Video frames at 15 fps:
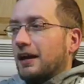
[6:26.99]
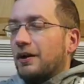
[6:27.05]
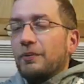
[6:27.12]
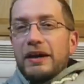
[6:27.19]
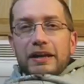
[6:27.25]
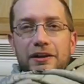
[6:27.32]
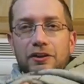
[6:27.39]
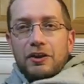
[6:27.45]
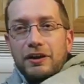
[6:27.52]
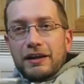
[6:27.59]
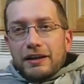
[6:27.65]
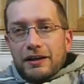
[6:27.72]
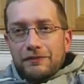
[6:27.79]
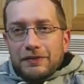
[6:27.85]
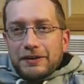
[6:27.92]
I waited long
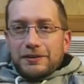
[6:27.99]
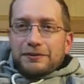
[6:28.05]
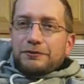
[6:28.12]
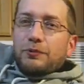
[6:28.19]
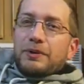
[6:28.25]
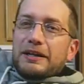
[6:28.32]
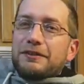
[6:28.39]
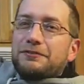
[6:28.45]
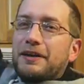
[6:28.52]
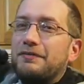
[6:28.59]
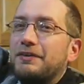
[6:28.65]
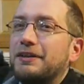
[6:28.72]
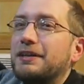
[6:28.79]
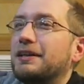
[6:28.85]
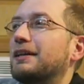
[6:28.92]
enough into
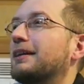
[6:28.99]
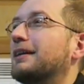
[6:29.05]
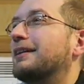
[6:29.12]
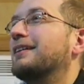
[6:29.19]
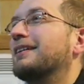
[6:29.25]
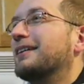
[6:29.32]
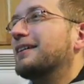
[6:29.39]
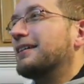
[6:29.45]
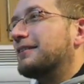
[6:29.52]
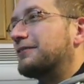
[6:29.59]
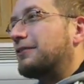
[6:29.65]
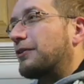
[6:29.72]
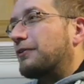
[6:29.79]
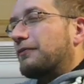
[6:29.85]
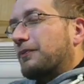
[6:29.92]
2017
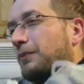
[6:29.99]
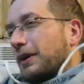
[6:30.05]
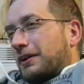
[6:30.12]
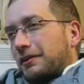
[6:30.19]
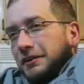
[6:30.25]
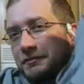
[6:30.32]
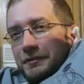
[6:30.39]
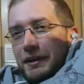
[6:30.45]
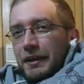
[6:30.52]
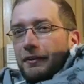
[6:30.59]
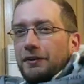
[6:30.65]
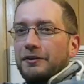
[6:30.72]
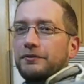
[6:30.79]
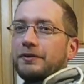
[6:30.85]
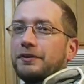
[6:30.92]
so it went on
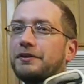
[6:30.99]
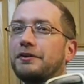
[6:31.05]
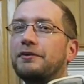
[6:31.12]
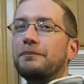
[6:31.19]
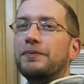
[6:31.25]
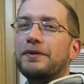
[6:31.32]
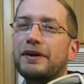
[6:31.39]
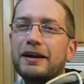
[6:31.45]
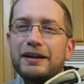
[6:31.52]
sale at a really good